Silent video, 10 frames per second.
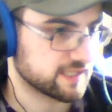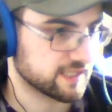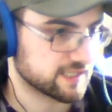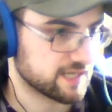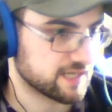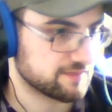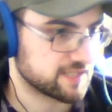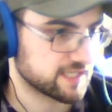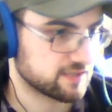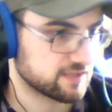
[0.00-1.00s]
a little timer
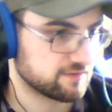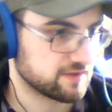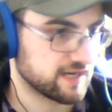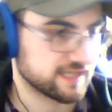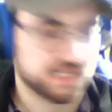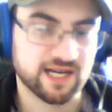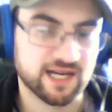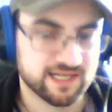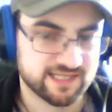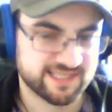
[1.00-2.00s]
ticks over, and it's kind of
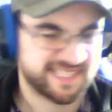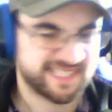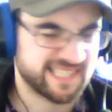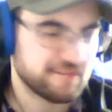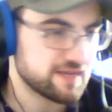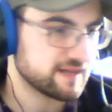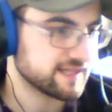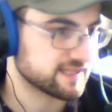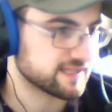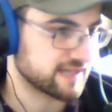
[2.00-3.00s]
like a
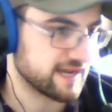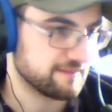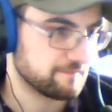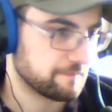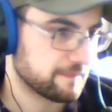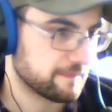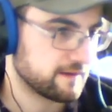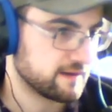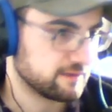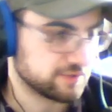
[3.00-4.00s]
semi-idle game,
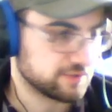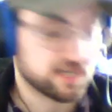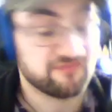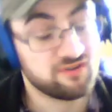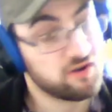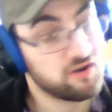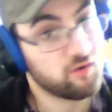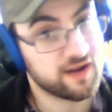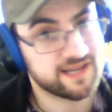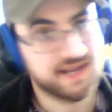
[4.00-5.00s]
which I have no
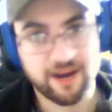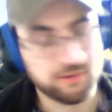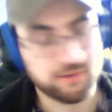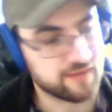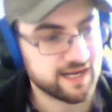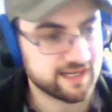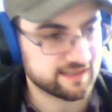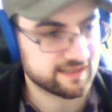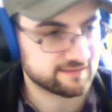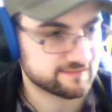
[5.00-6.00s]
idea how to make,
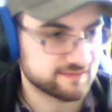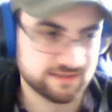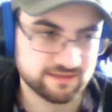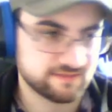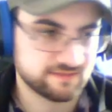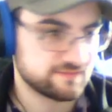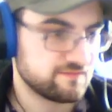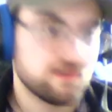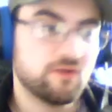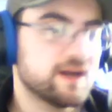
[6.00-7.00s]
and
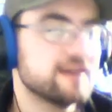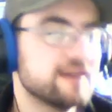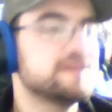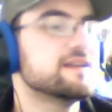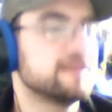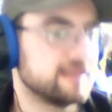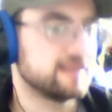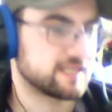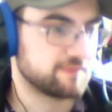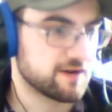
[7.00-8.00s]
nowhere near the
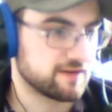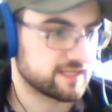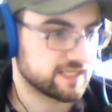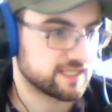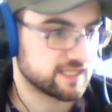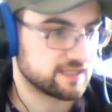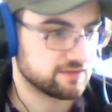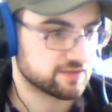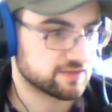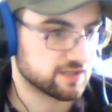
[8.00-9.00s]
experience needed to
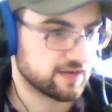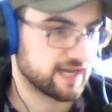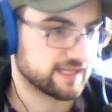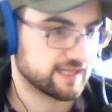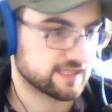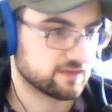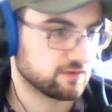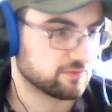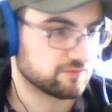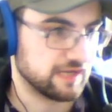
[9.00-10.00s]
do so, and
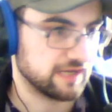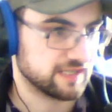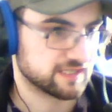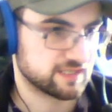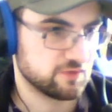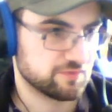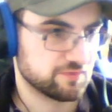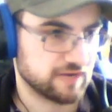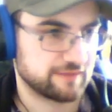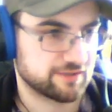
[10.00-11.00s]
all the reads are super
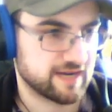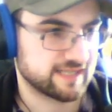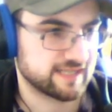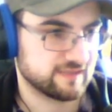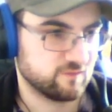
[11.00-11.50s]
abstract.